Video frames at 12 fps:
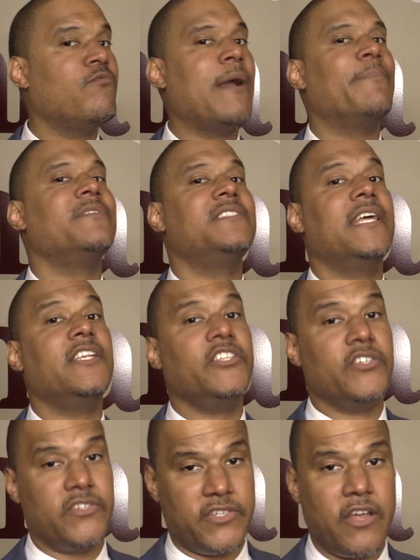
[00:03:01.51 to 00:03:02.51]
representing
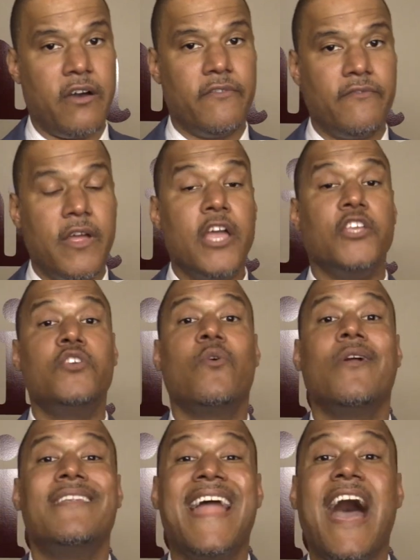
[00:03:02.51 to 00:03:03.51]
yourself. You
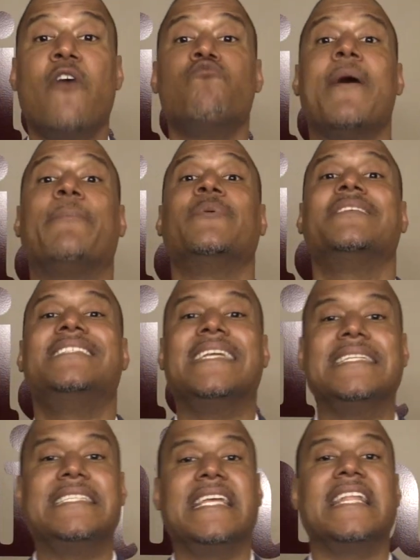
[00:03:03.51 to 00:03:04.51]
are now
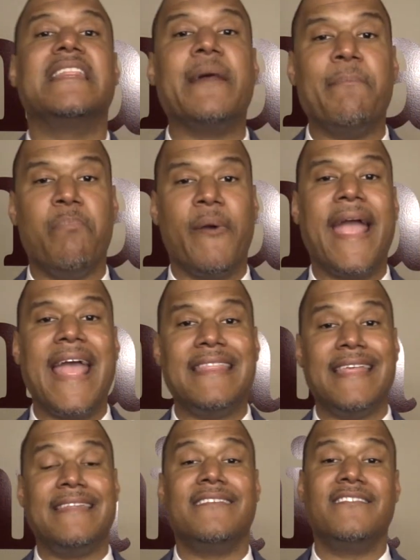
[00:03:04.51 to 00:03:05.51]
representing the brand
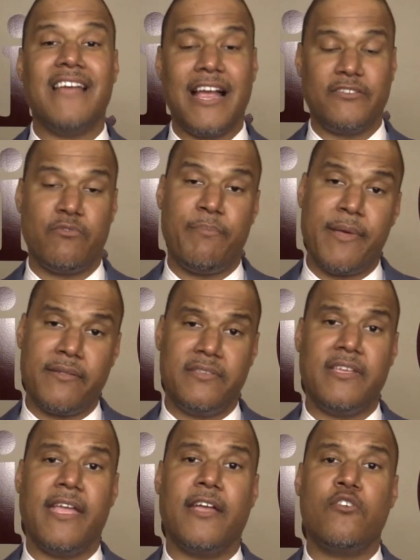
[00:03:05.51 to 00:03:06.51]
that is Joshua
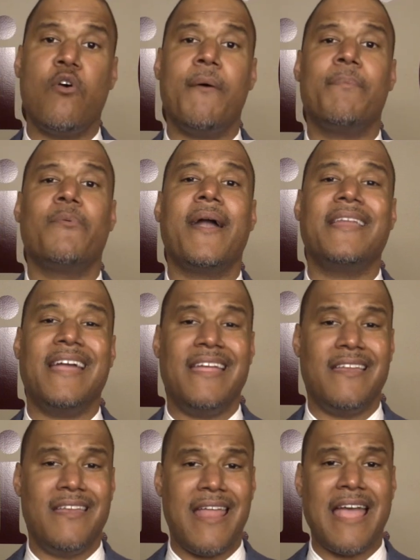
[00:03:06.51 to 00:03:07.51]
Peltier Incorporated
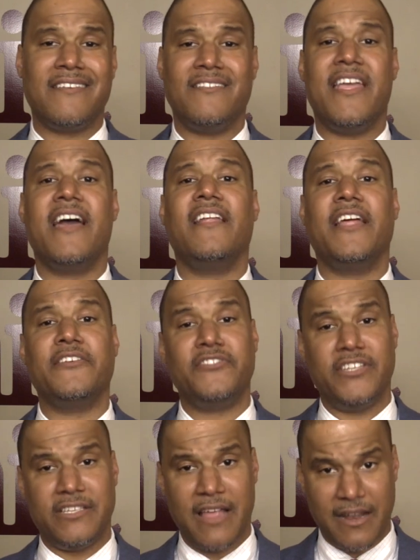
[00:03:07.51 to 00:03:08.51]
International
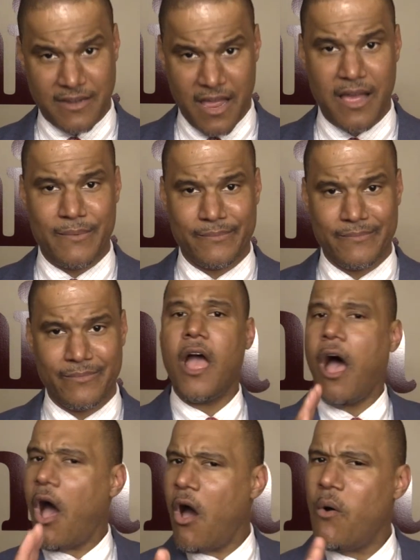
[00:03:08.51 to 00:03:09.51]
LLC.com.
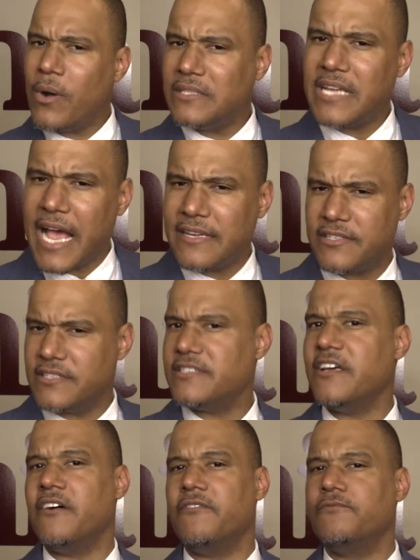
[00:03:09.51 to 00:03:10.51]
Always ask
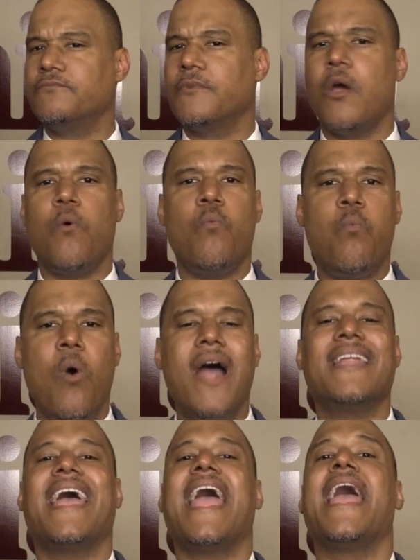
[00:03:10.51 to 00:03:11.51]
yourself,
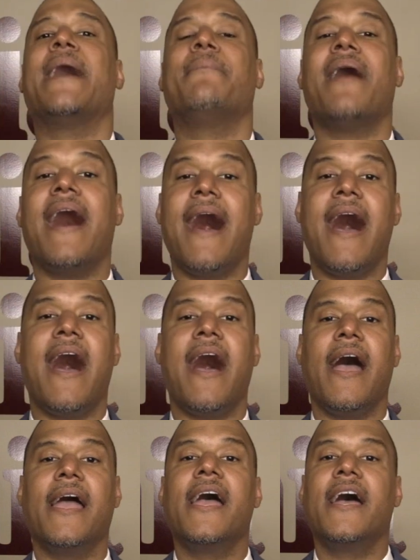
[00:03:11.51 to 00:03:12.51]
what am
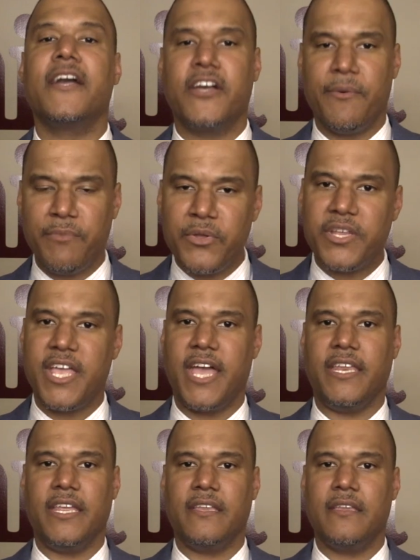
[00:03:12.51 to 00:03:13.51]
I
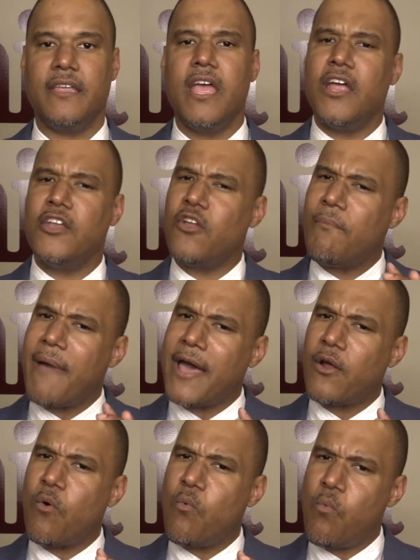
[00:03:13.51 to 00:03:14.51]
communicating? No
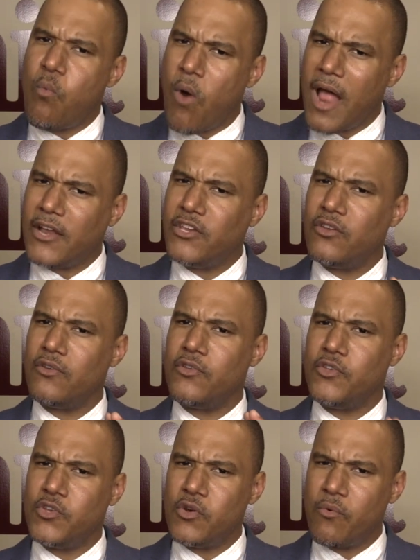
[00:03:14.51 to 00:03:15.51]
matter what you're
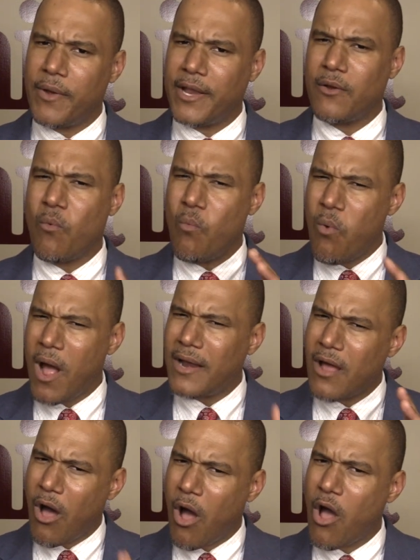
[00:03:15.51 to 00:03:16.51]
doing,
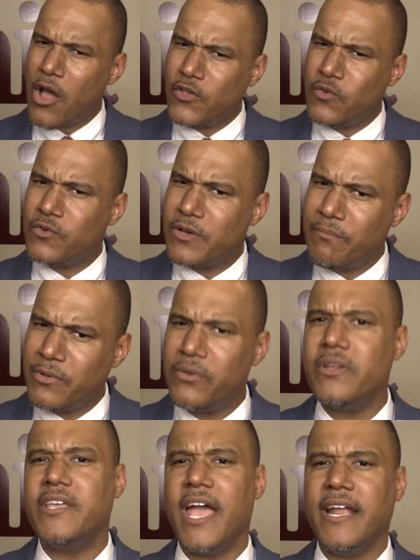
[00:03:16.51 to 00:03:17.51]
what are you
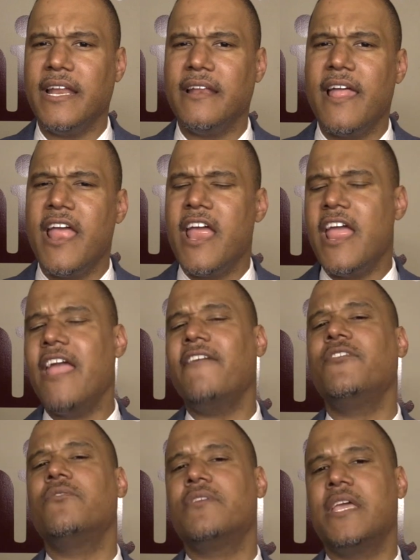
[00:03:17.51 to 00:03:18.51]
communicating?
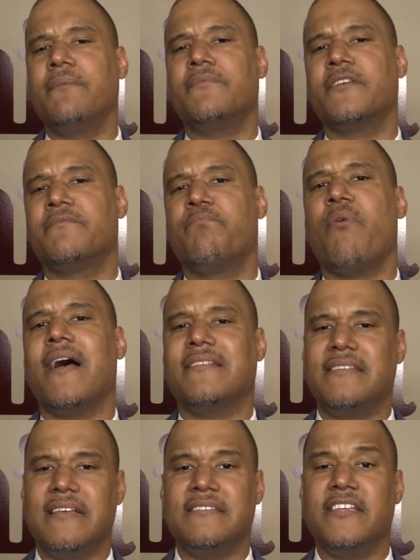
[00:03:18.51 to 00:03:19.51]
If you keep this
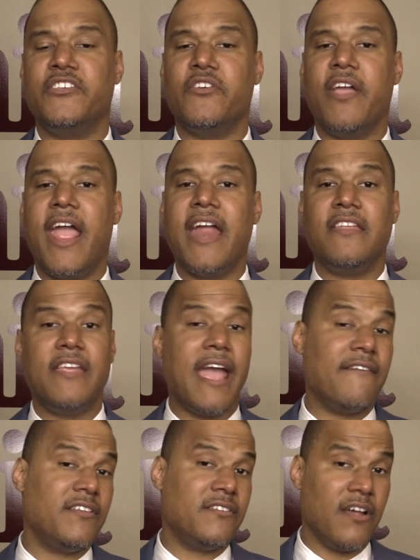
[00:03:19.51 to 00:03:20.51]
process in your head and you
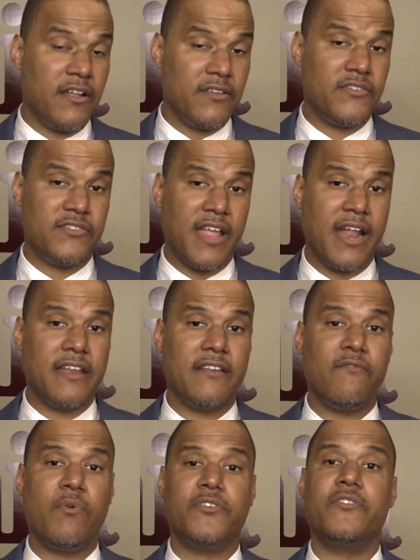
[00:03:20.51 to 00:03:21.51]
have this understanding
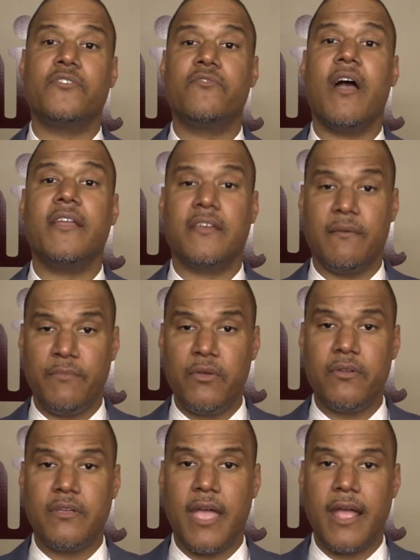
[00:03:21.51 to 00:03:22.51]
of what you're trying to
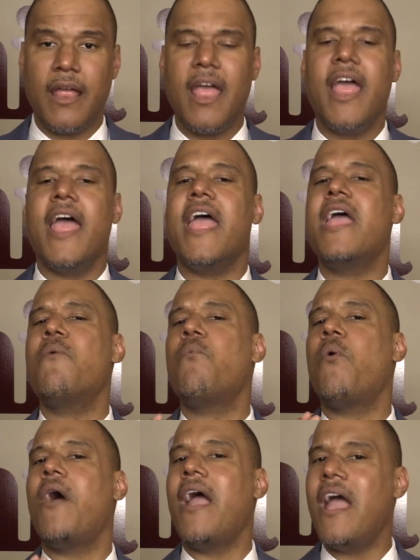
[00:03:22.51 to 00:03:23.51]
communicate, it
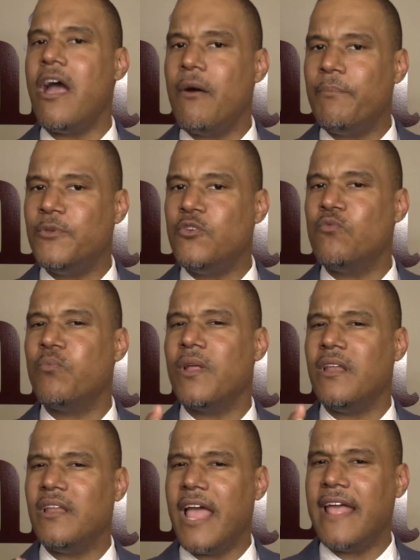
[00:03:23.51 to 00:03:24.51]
will help you
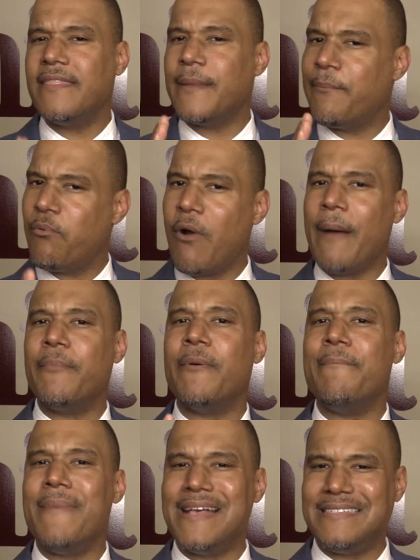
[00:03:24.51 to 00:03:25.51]
relay the proper
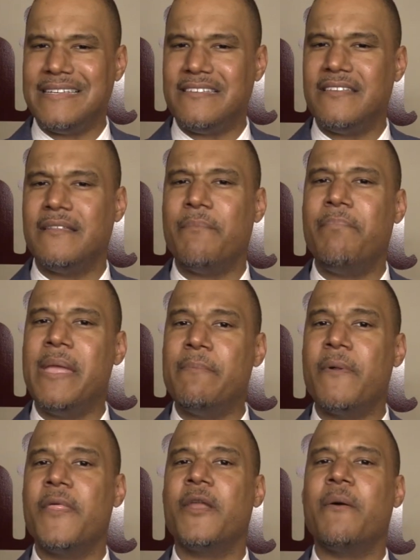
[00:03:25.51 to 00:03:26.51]
message to the
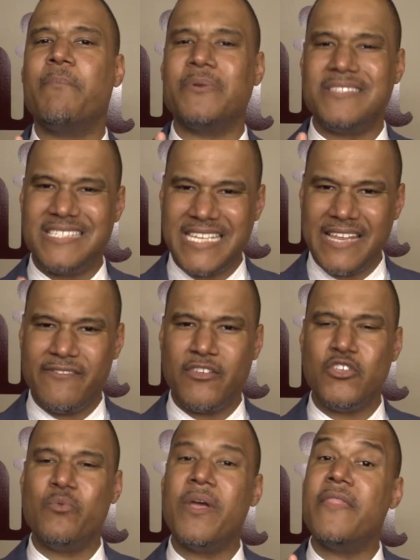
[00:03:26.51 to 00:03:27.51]
people that are
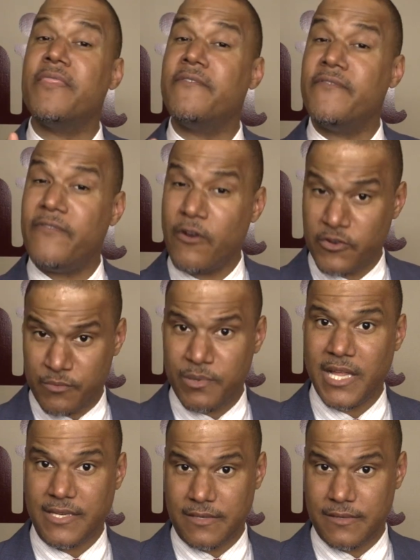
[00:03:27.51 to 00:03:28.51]
perceiving you in the first
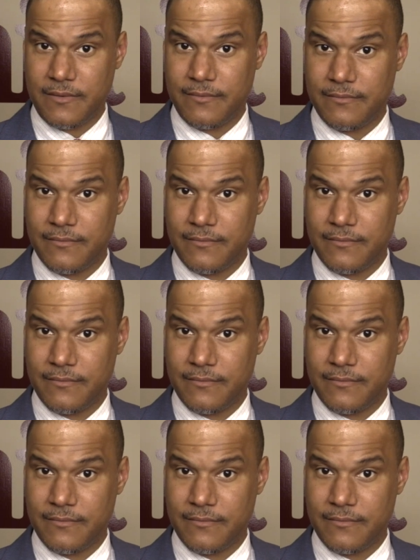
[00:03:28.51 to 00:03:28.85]
place.